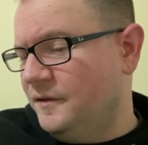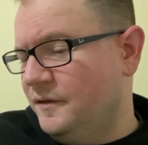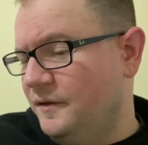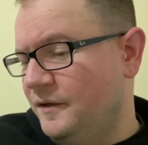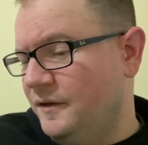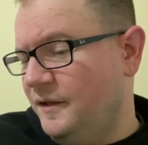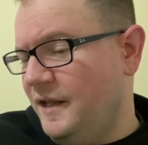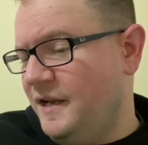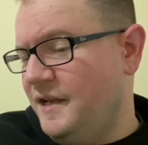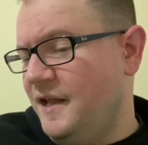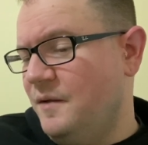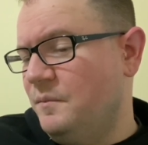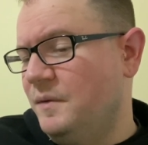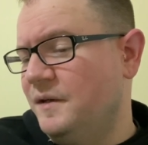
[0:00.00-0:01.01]
Uh,
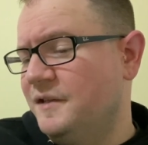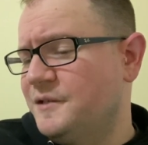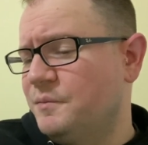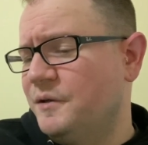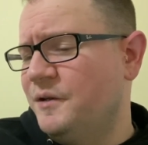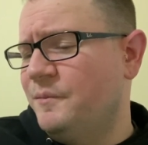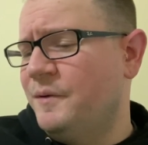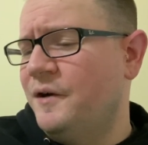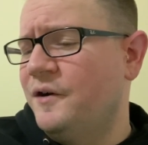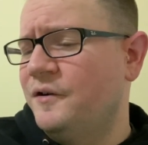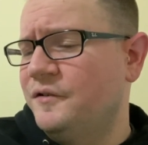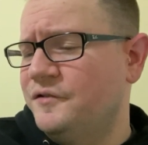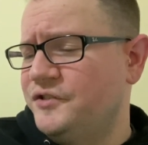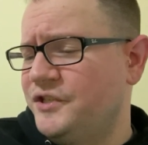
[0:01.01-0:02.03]
88 minutes put out by
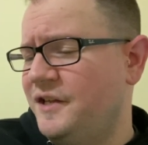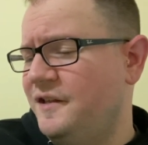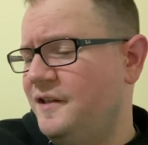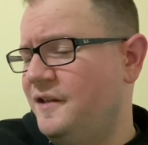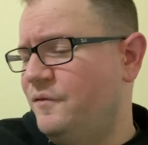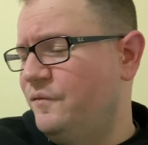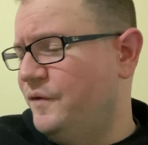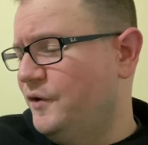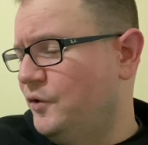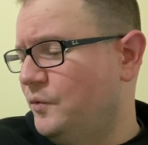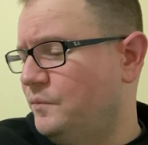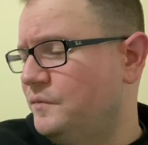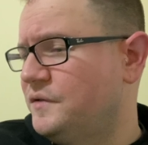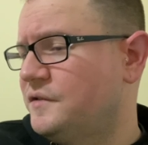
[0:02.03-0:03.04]
RLJE
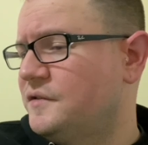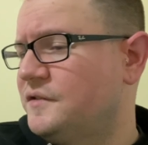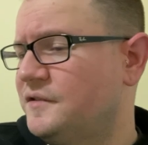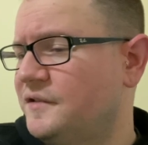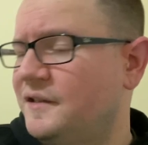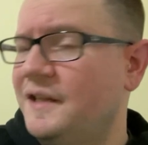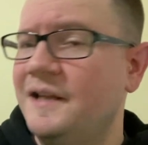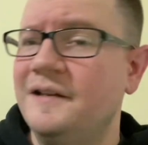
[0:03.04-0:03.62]
Films, and that